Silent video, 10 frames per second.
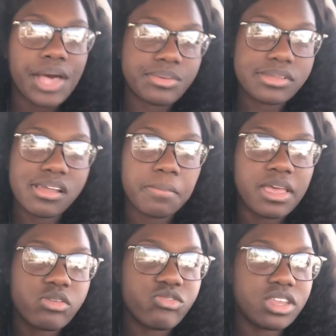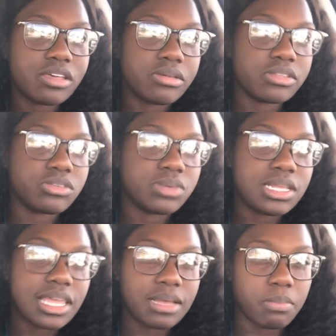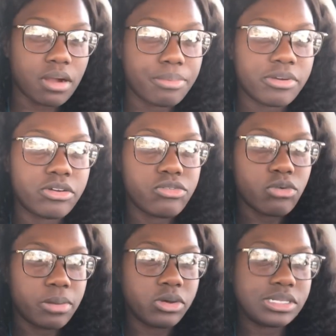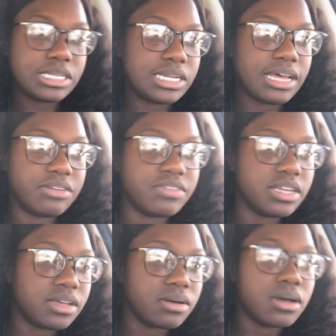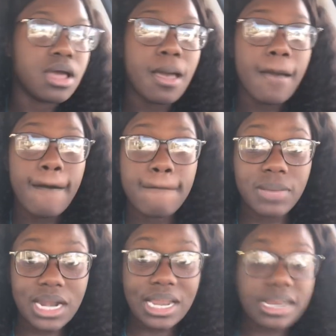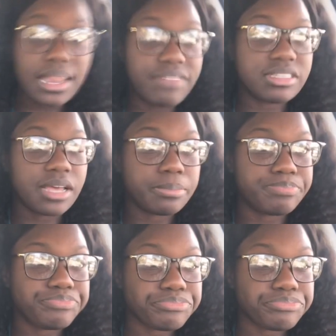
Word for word: I was gonna make a video this week like a proper formal sit down video but I didn't have time